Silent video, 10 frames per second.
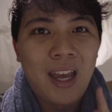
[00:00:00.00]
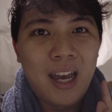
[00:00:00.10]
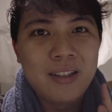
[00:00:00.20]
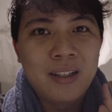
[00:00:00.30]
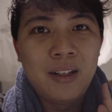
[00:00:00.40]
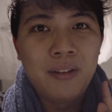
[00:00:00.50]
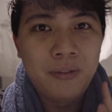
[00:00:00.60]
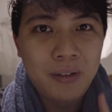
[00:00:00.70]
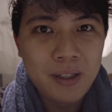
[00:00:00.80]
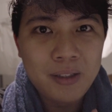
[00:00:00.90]
as her
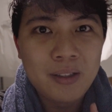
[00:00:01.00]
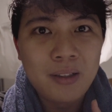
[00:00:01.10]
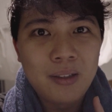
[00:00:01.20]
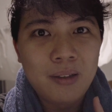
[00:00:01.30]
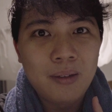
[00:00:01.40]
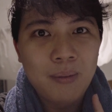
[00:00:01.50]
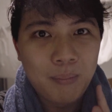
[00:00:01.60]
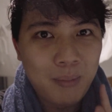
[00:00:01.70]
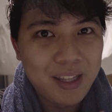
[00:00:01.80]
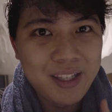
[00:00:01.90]
first
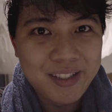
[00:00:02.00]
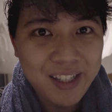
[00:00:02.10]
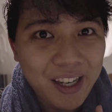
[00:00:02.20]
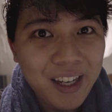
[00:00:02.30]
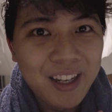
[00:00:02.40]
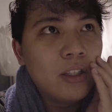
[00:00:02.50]
Mother's Day.